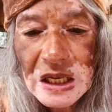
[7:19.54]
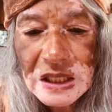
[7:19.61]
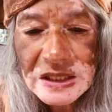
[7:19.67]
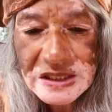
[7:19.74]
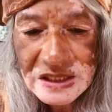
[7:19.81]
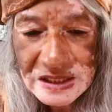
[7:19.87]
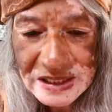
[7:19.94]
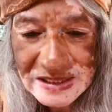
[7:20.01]

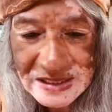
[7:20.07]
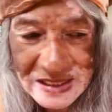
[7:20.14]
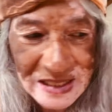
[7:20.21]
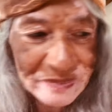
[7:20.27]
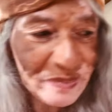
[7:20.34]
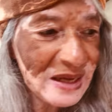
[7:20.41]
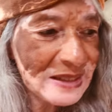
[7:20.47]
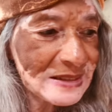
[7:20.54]
So does
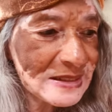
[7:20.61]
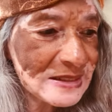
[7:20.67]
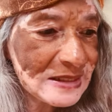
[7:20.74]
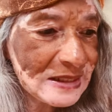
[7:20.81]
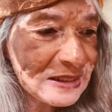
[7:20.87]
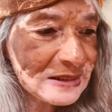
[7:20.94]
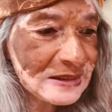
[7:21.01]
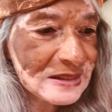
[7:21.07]
that make
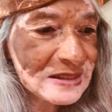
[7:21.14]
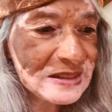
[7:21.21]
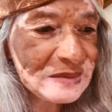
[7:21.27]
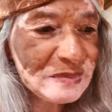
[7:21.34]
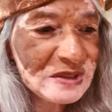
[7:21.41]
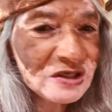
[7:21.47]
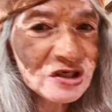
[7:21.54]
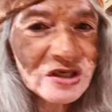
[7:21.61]
sense? Let
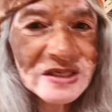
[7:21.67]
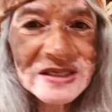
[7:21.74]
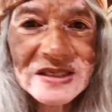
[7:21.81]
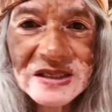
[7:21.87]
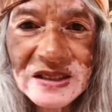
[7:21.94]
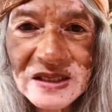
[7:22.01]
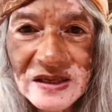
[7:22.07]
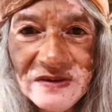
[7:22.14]
me just
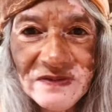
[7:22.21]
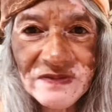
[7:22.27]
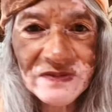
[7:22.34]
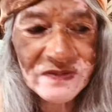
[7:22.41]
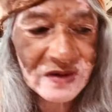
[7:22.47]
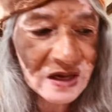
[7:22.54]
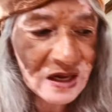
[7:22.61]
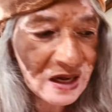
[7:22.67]
see
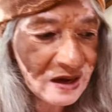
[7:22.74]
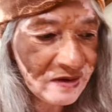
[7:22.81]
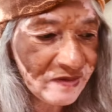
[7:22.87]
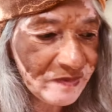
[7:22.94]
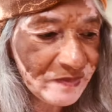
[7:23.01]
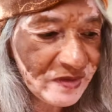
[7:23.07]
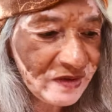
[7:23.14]
if uh,